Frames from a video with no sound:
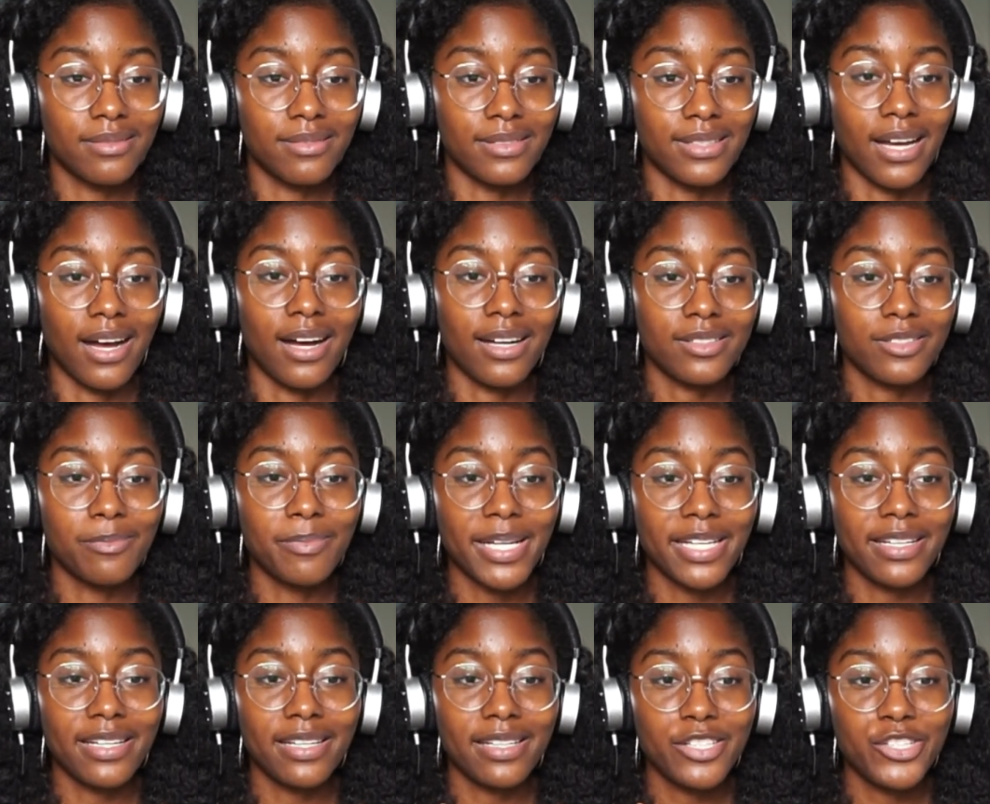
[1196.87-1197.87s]
not
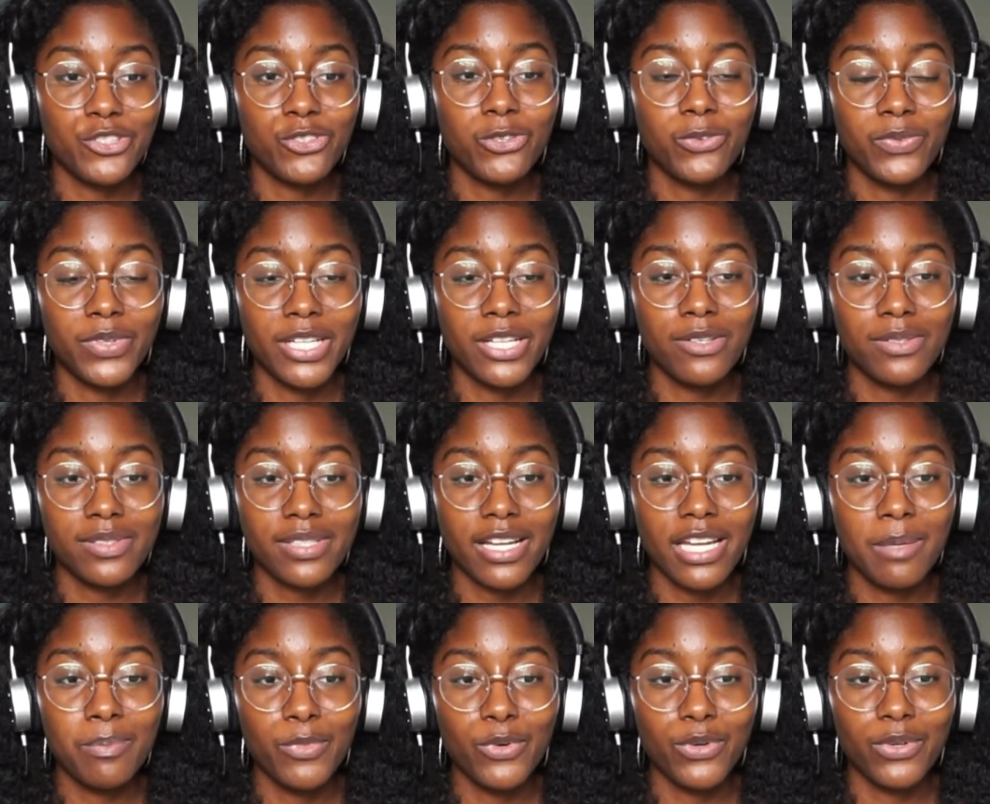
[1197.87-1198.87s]
making YouTube videos
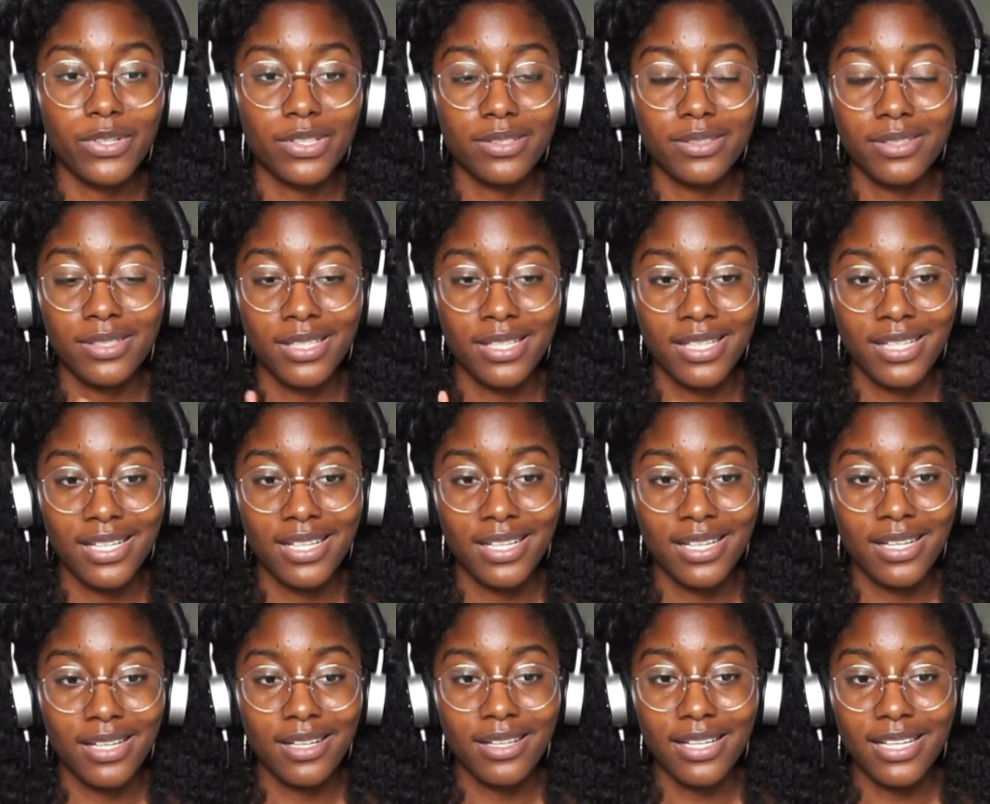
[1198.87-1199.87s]
anymore
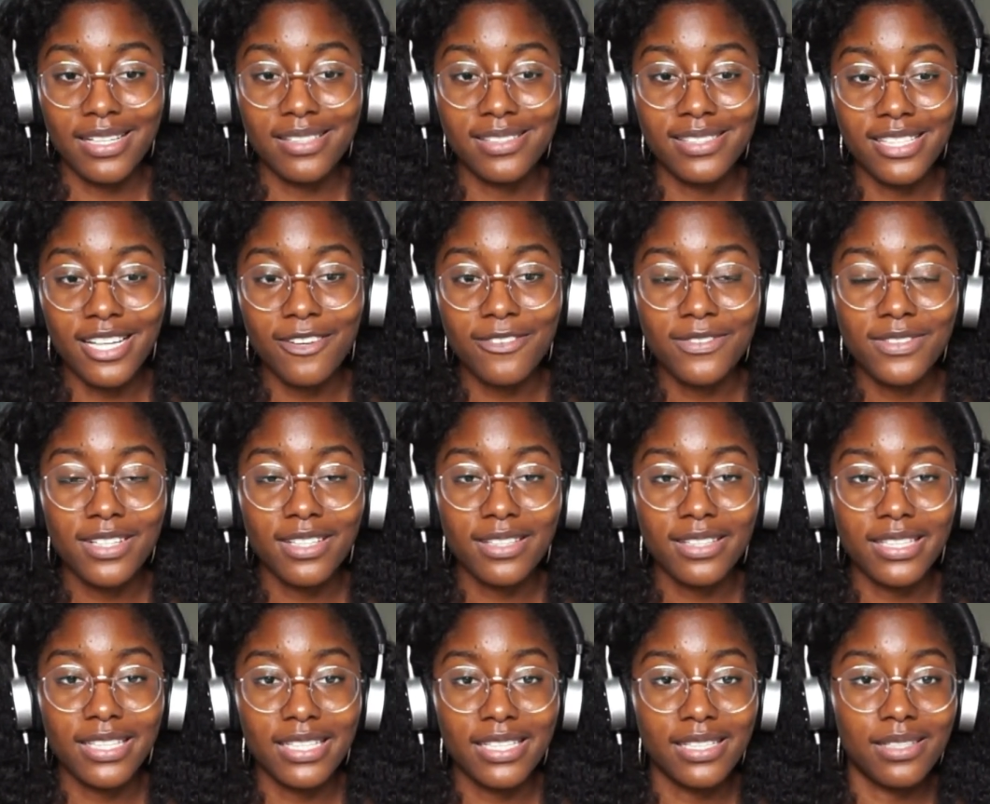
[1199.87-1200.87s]

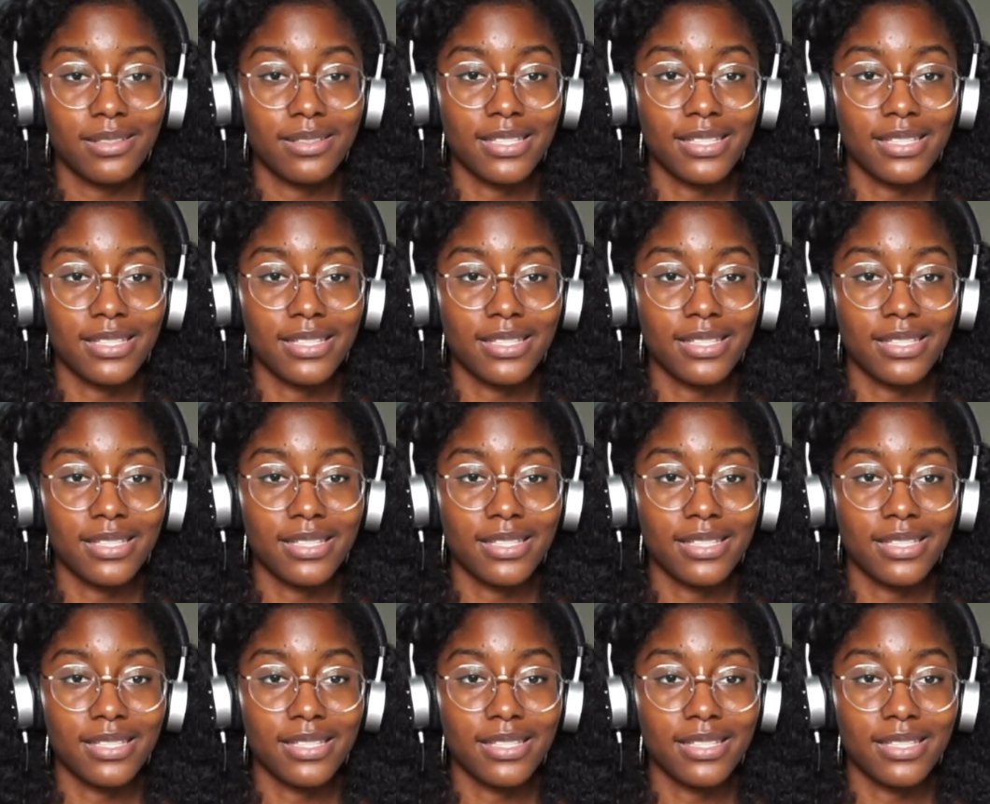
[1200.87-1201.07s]
indefinitely.